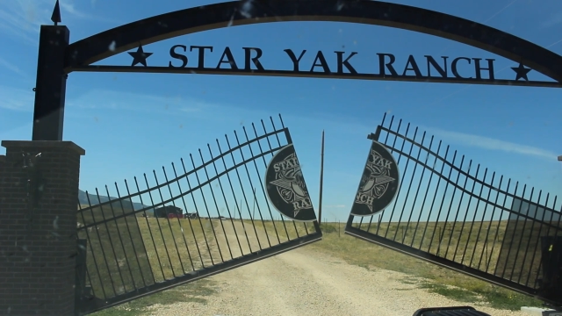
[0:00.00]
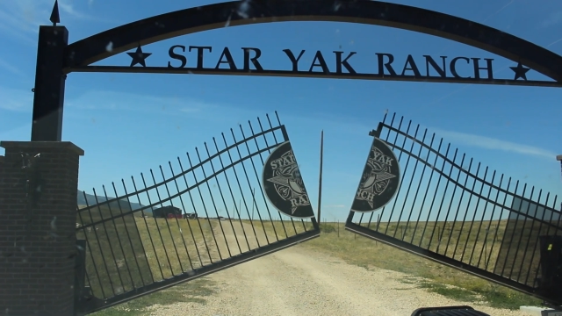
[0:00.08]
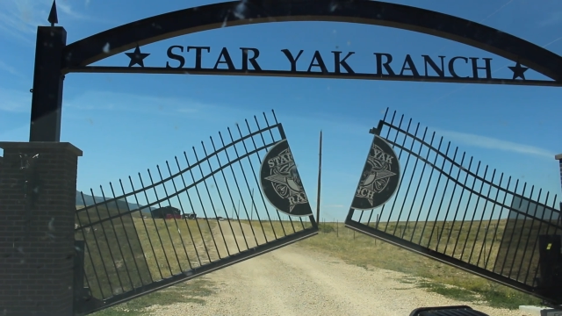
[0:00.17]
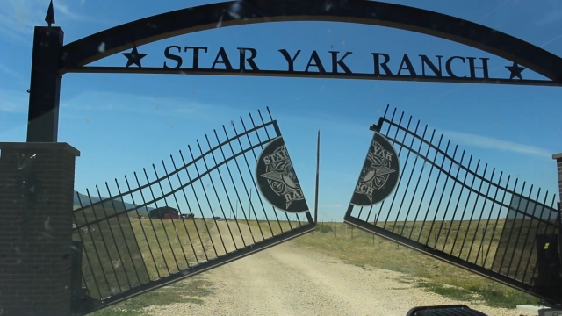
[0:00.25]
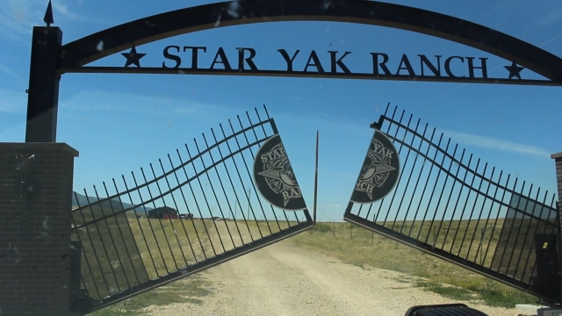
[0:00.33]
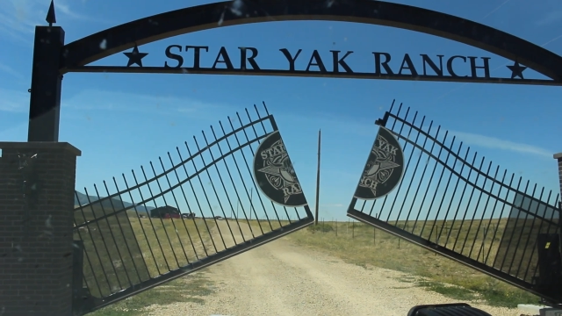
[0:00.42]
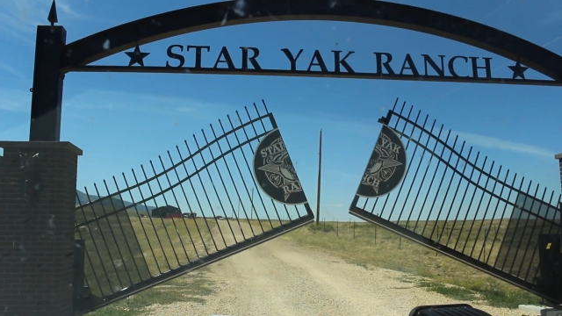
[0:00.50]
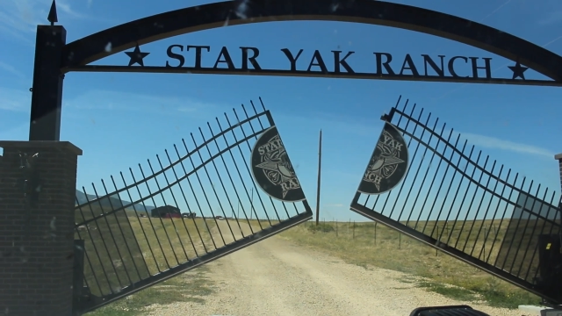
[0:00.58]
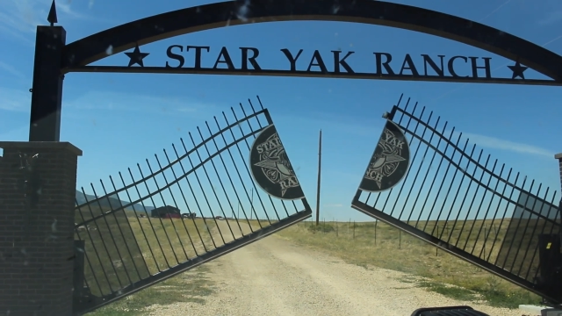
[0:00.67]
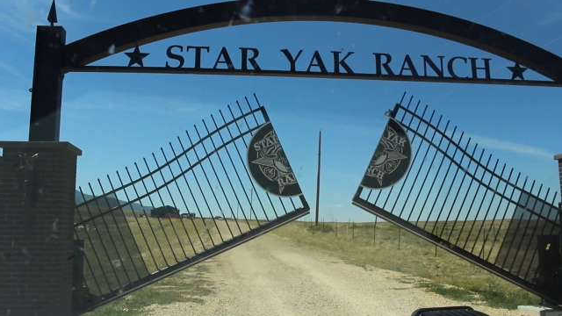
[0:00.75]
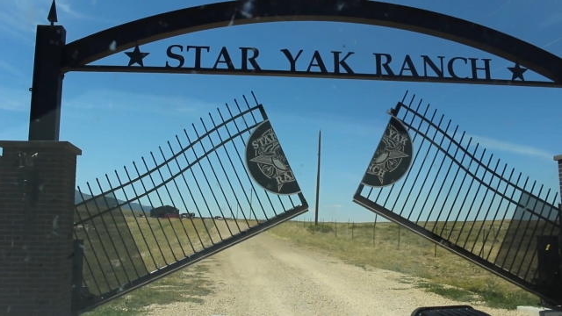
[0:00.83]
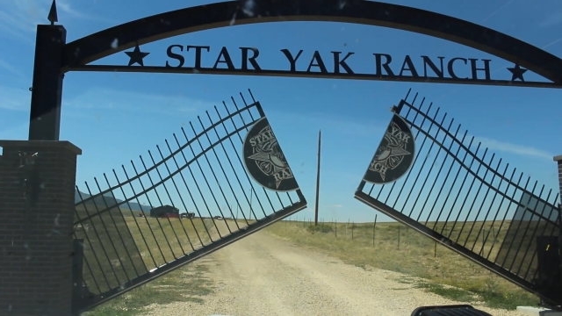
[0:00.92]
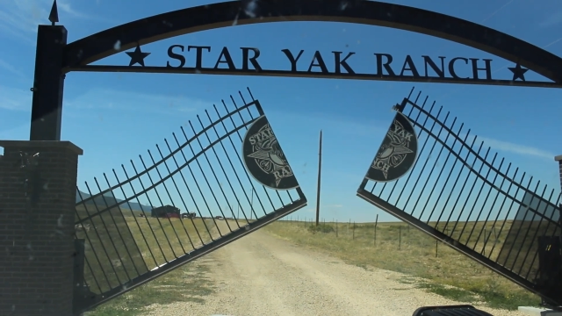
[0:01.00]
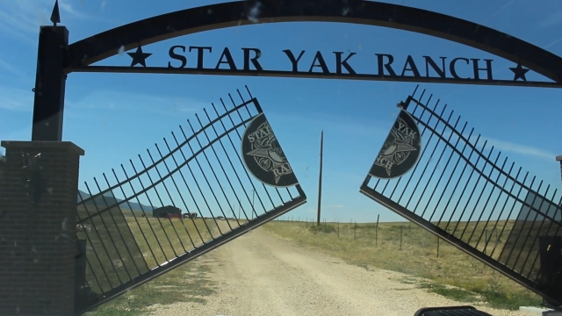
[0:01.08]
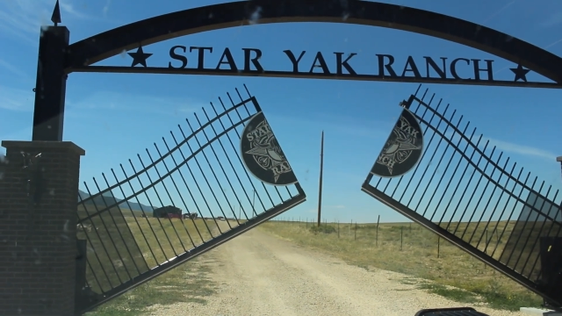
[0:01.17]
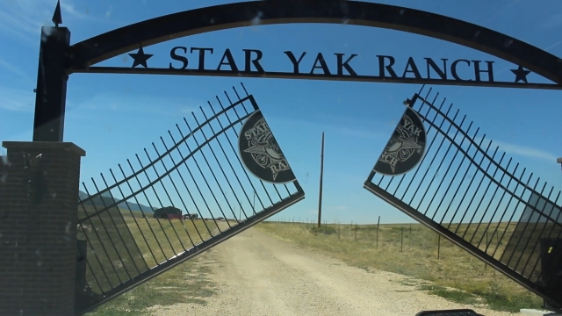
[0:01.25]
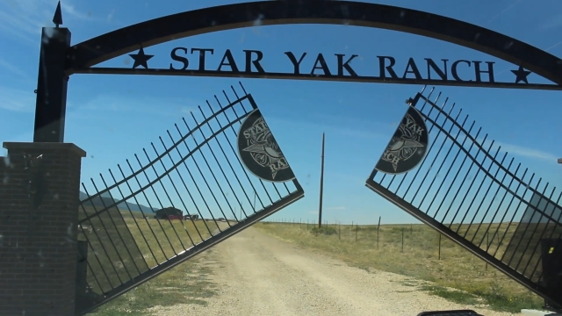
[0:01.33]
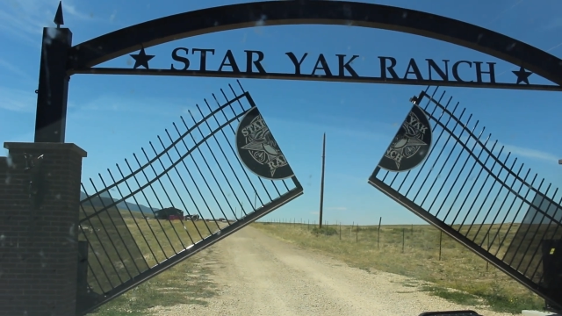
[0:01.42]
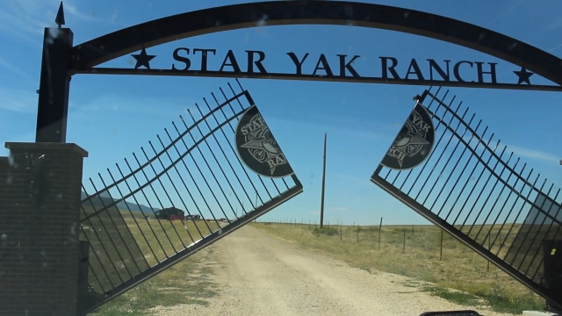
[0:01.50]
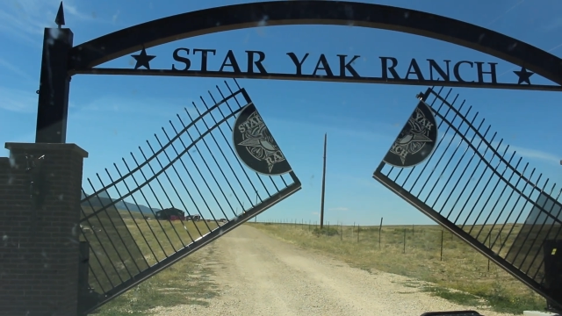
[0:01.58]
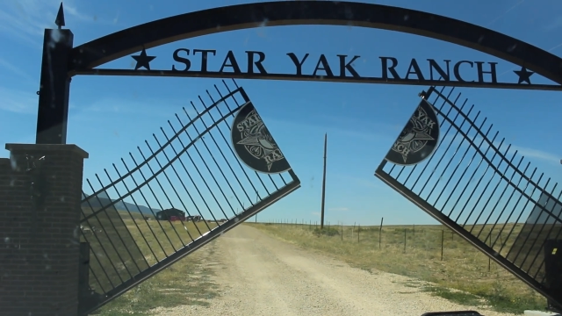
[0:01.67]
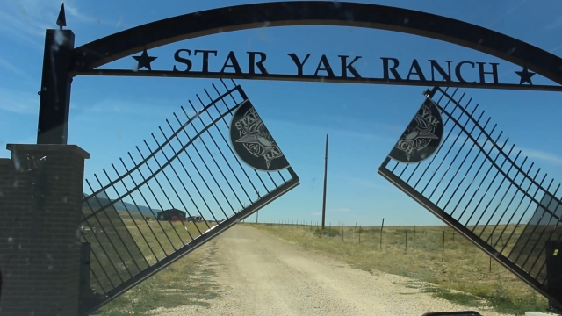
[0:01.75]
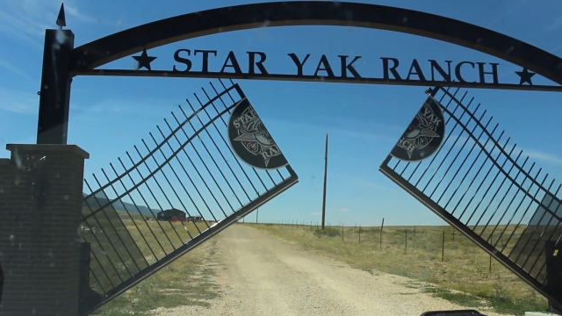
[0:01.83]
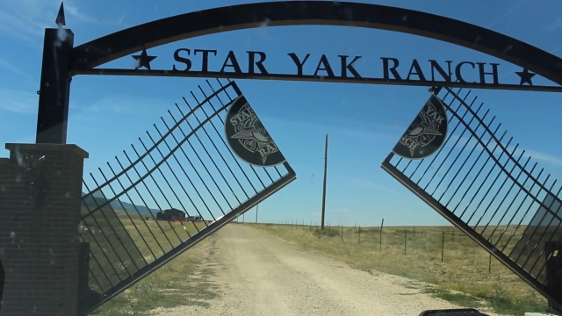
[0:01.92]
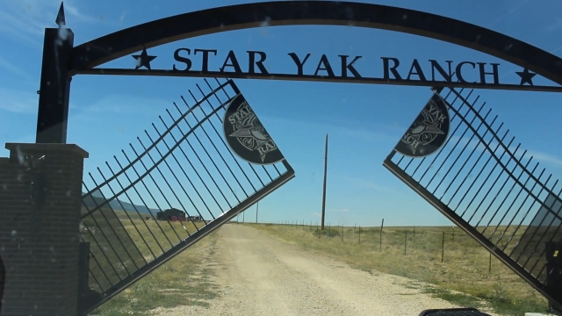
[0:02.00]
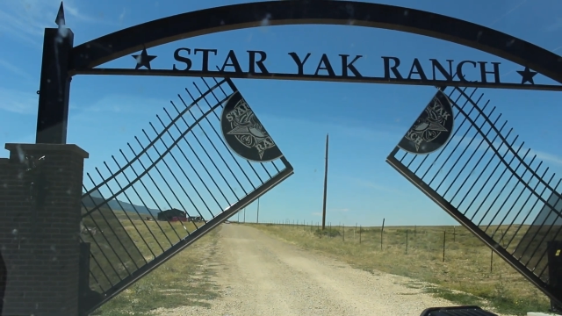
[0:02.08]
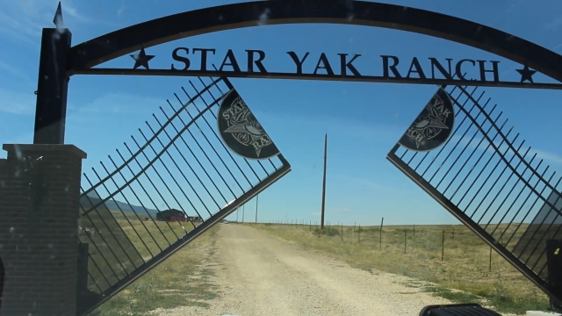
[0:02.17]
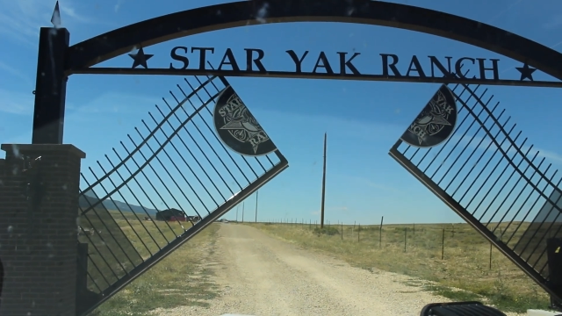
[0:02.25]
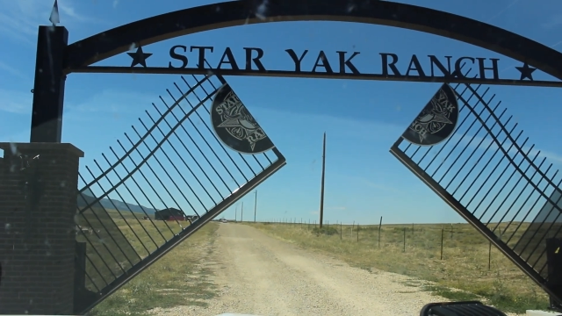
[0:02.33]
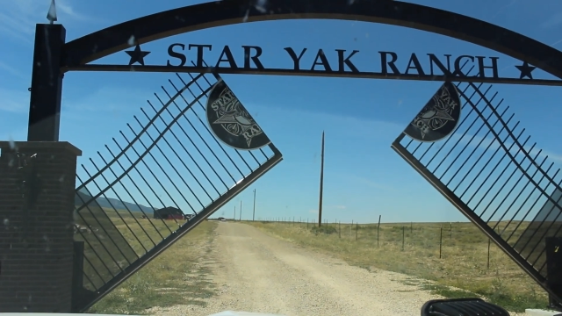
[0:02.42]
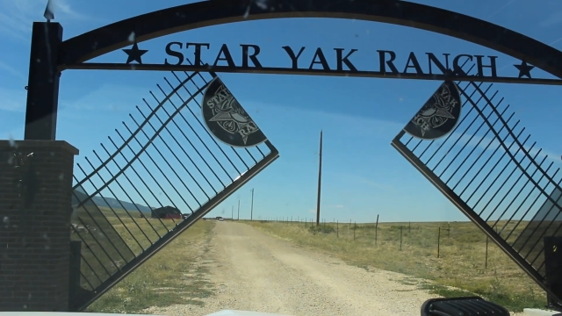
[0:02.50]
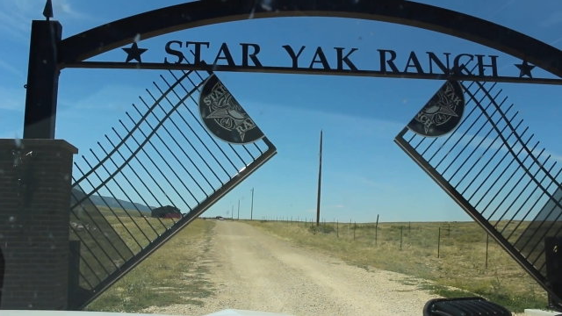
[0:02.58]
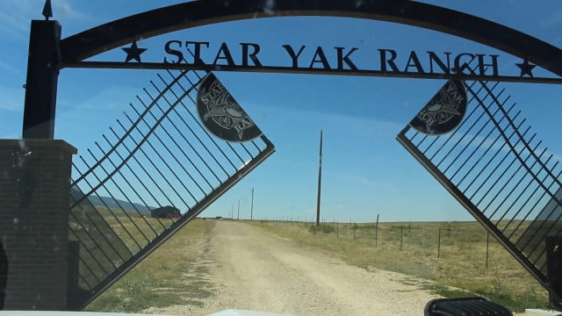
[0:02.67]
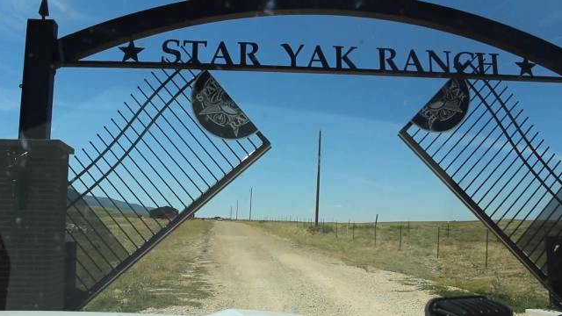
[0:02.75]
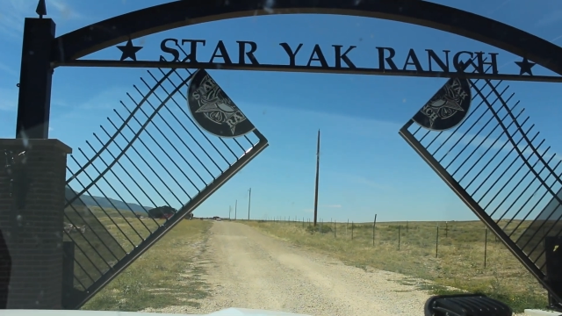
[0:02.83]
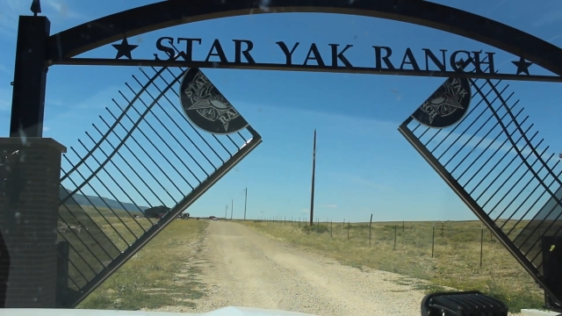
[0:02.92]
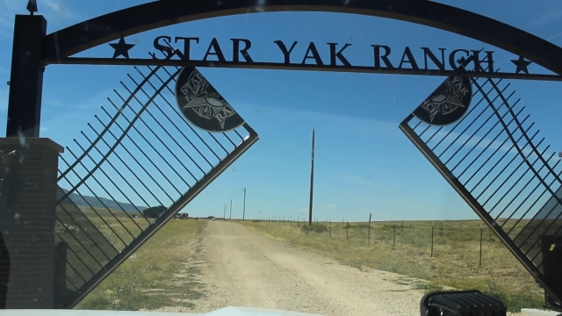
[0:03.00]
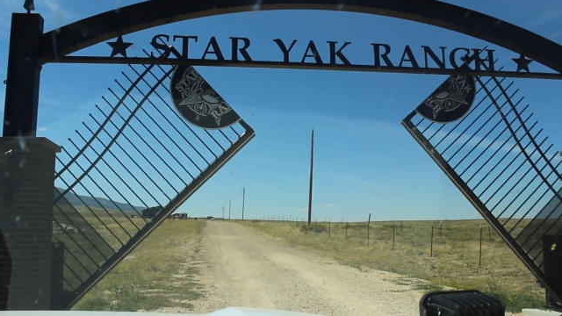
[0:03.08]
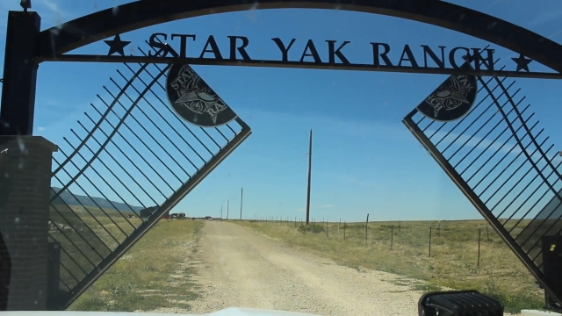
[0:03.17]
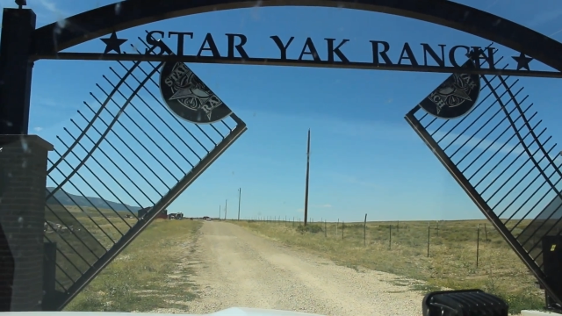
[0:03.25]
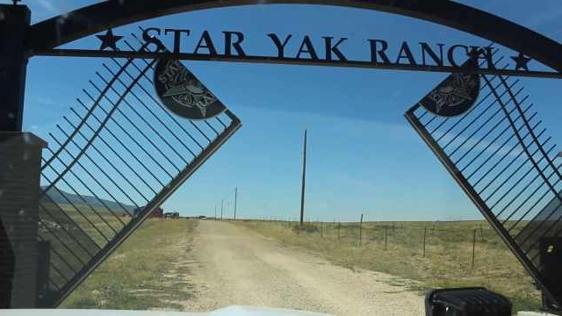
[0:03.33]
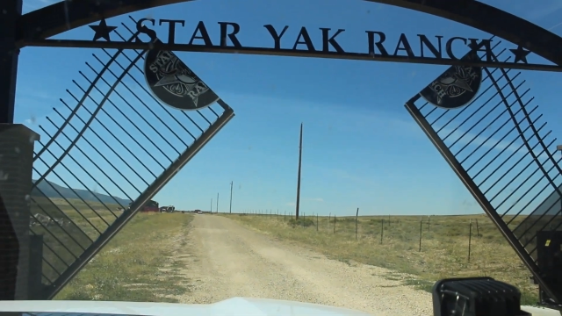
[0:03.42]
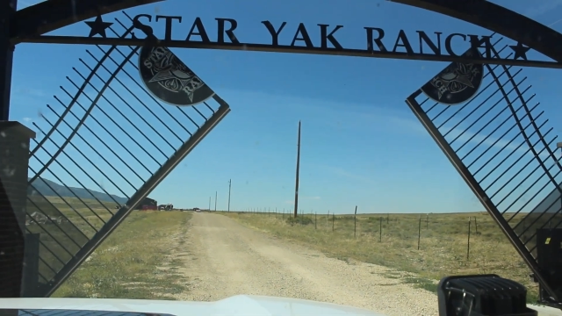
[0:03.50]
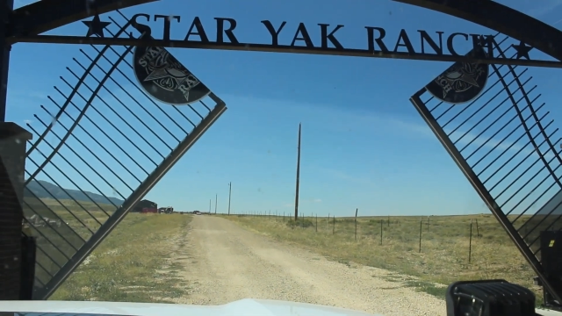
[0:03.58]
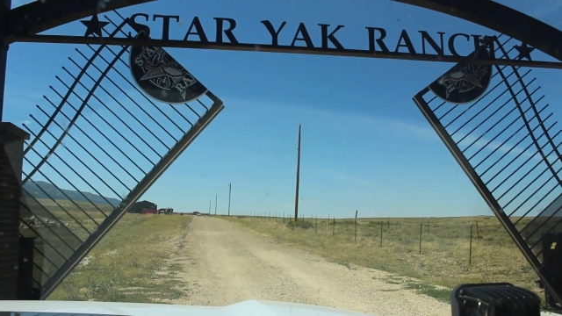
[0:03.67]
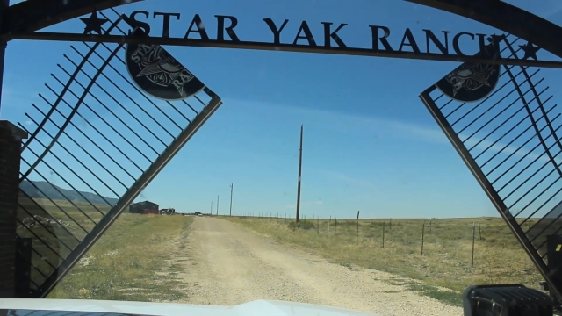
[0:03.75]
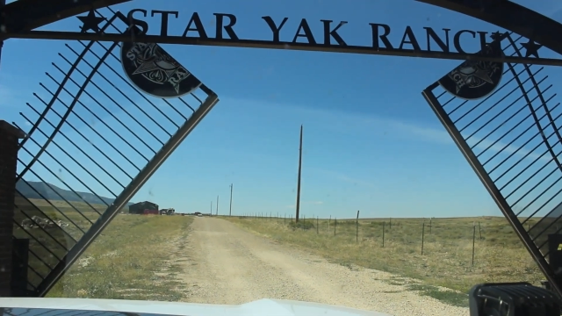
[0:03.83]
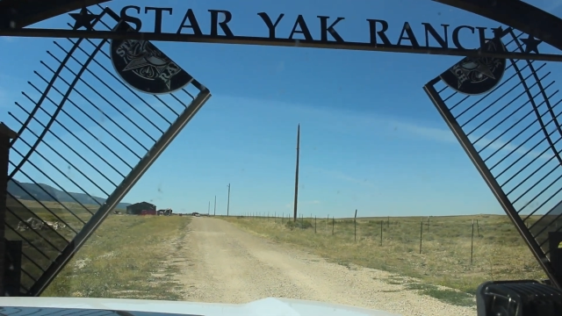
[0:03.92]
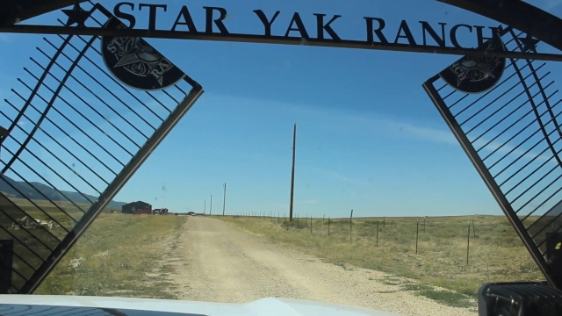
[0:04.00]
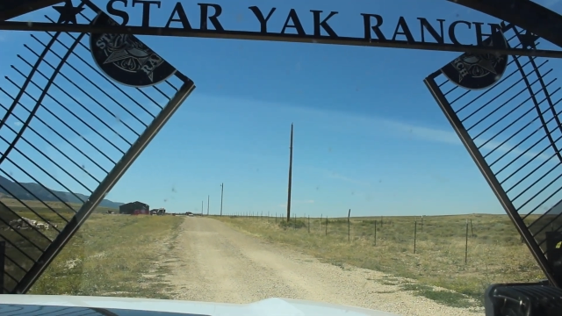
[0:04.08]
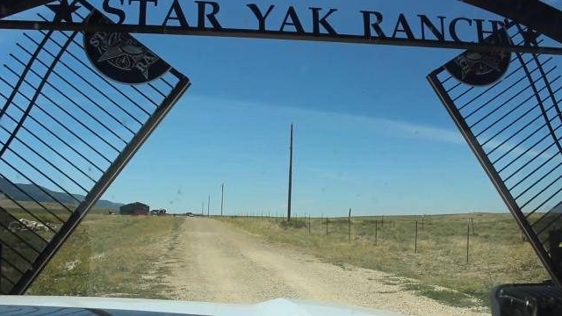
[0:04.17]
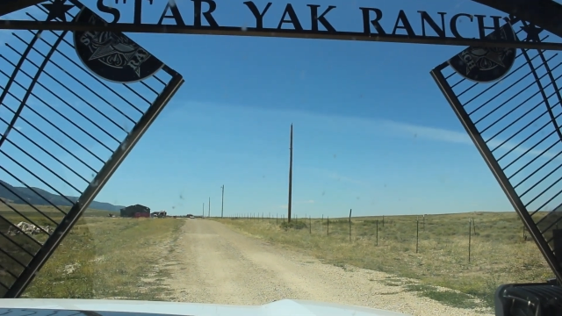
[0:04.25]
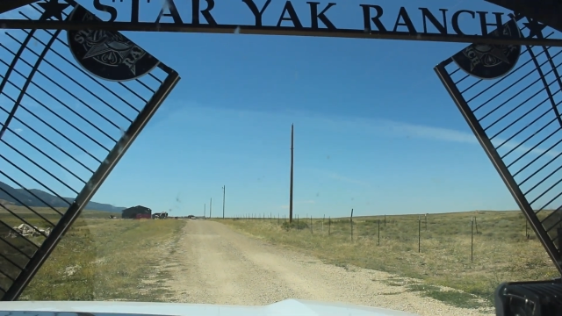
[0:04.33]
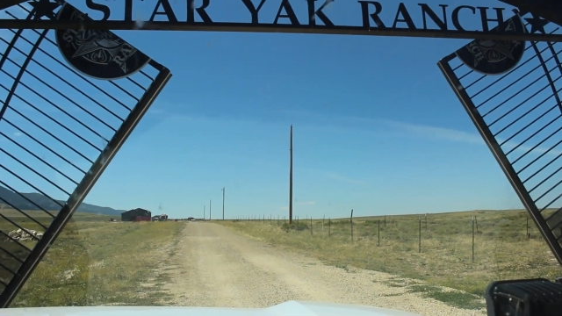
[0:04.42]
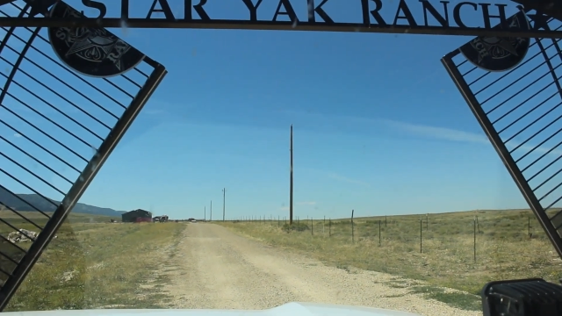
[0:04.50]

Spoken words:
[unreadable: no face in view]